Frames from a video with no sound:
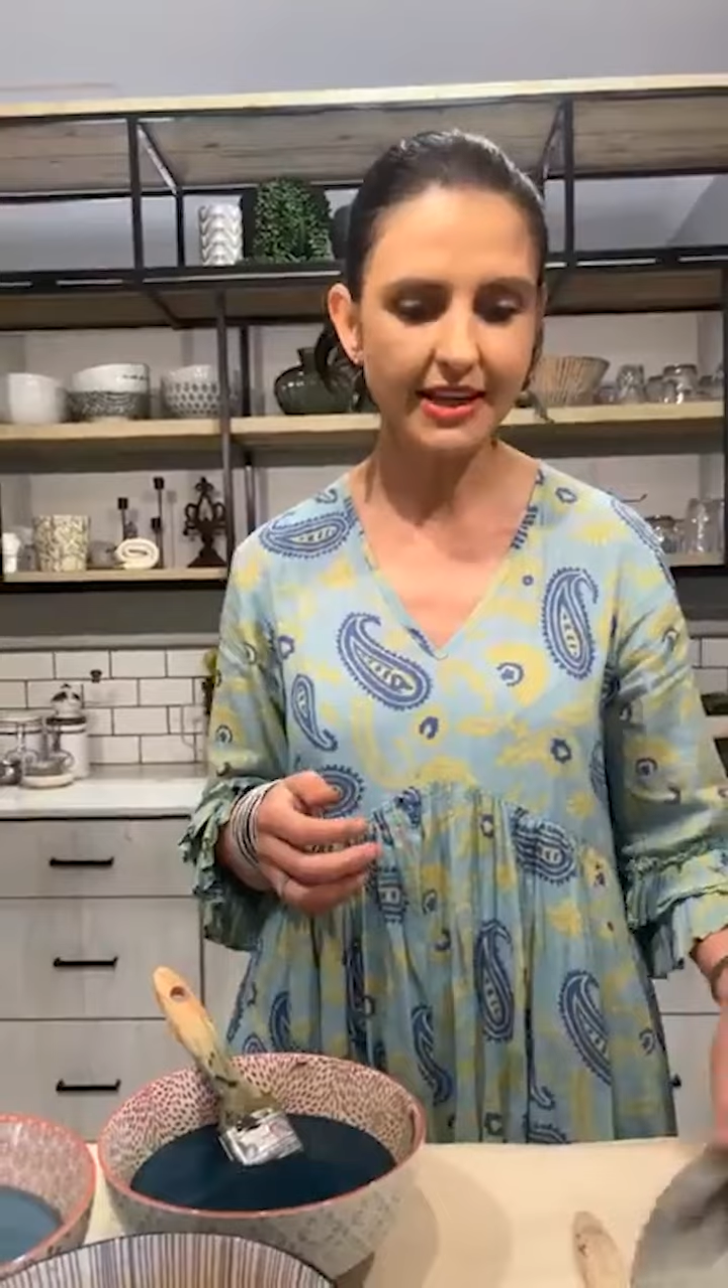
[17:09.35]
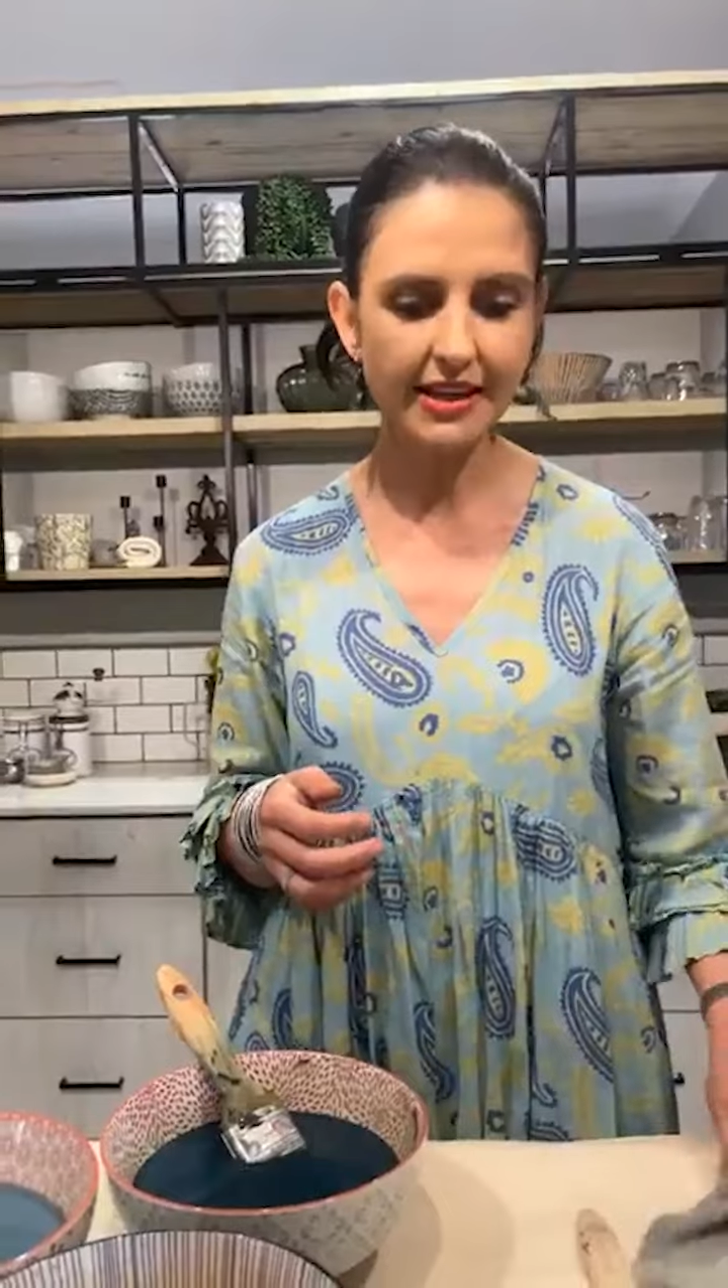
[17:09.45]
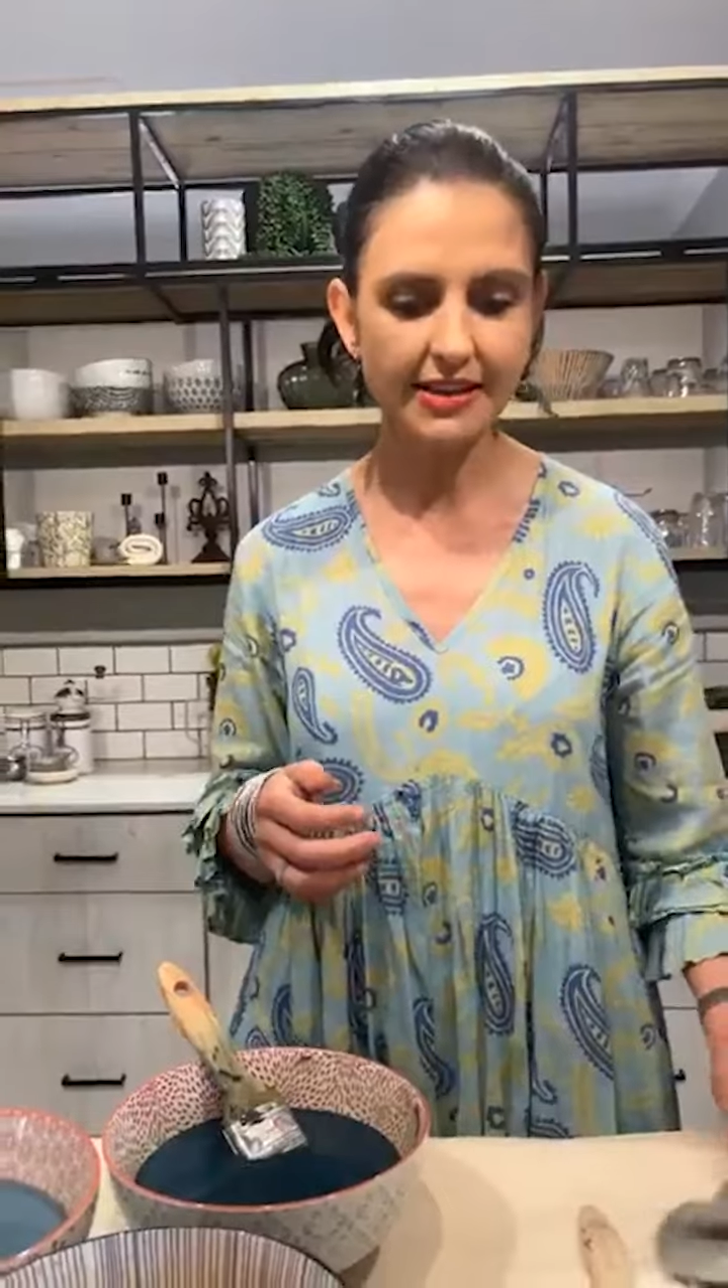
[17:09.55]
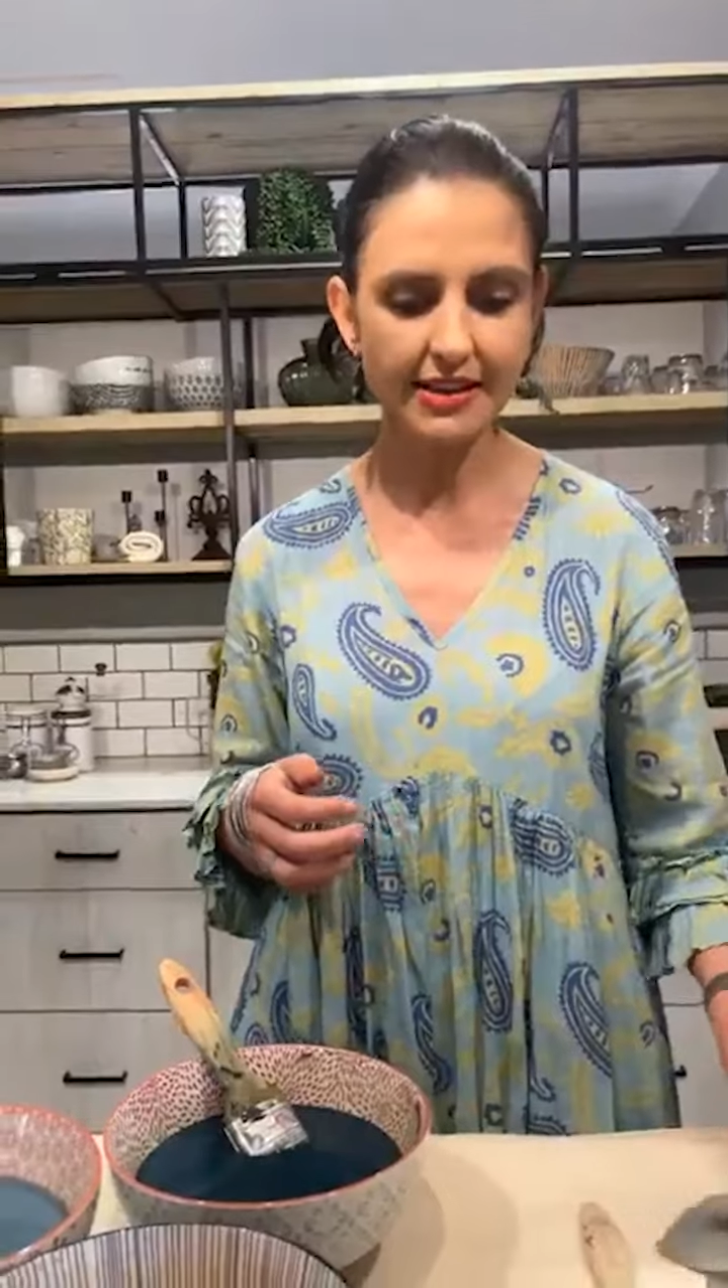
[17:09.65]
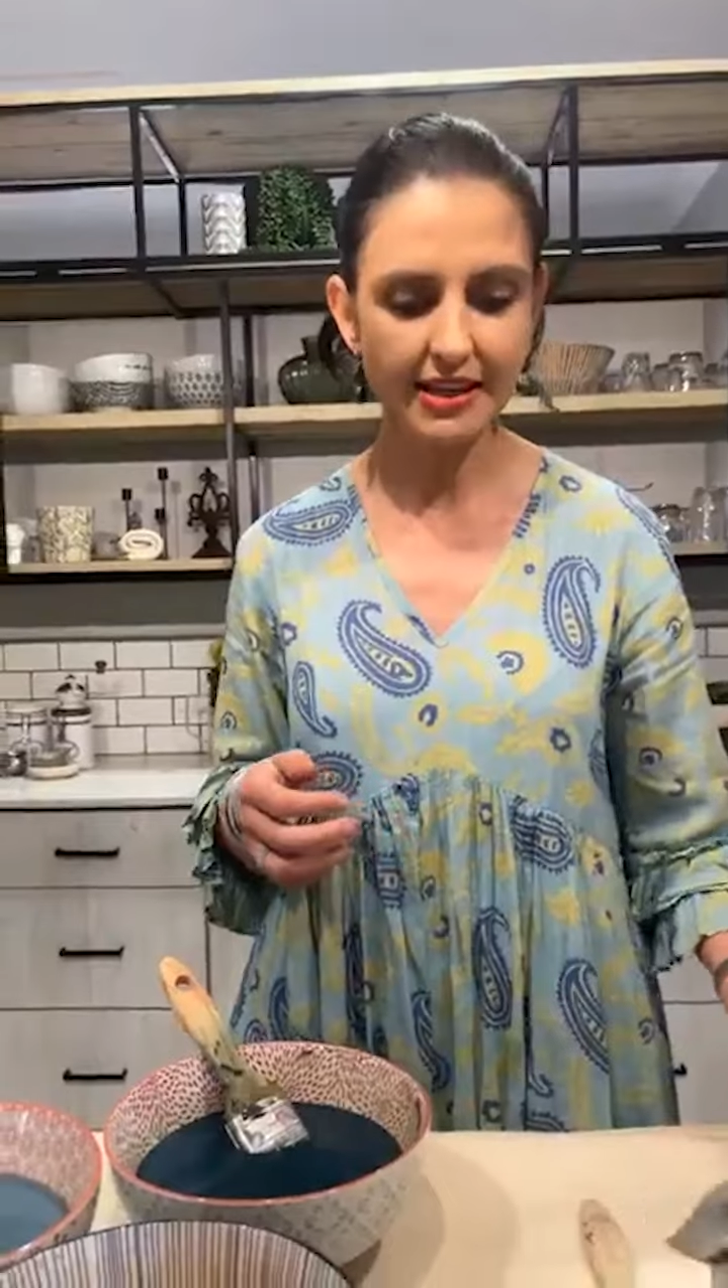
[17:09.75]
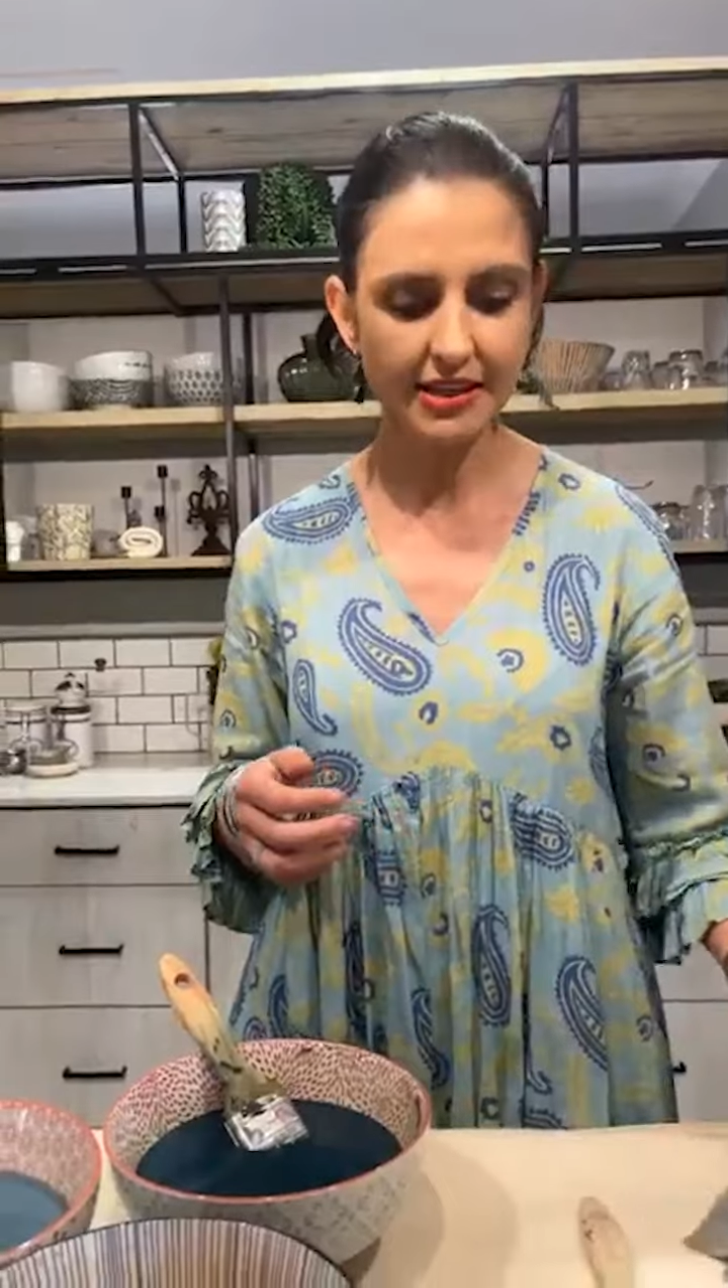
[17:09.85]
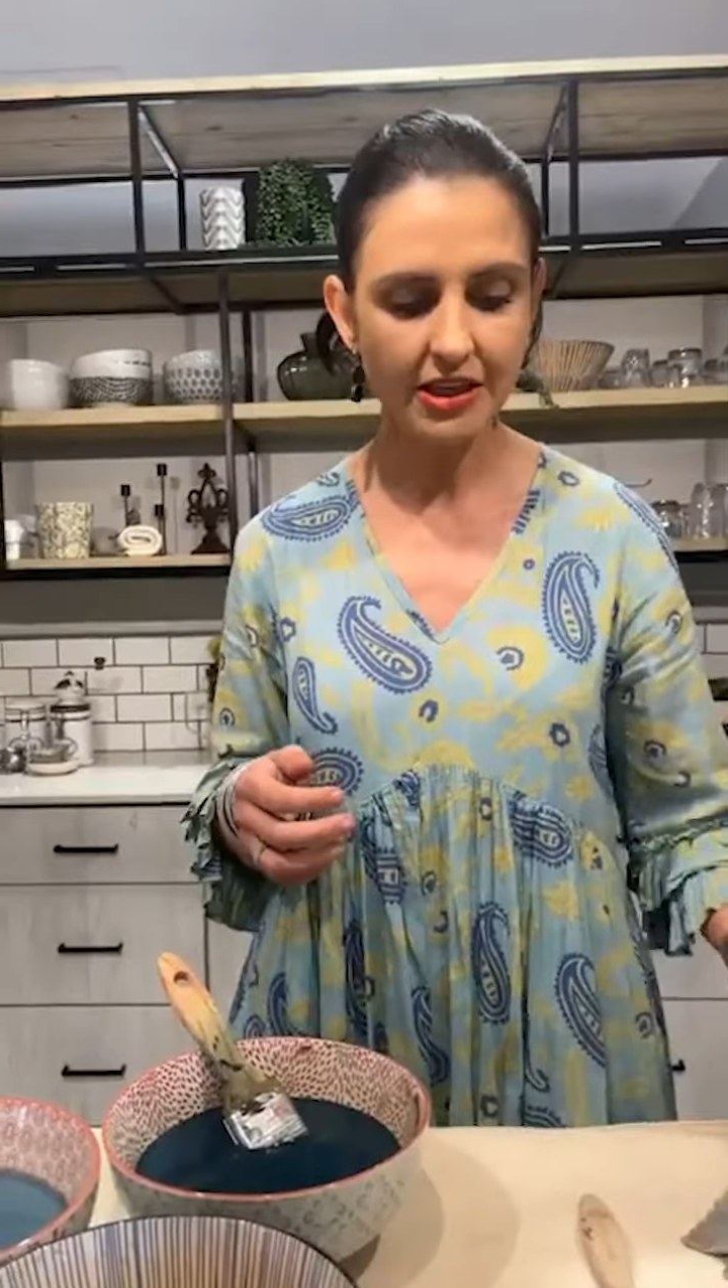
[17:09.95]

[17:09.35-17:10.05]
that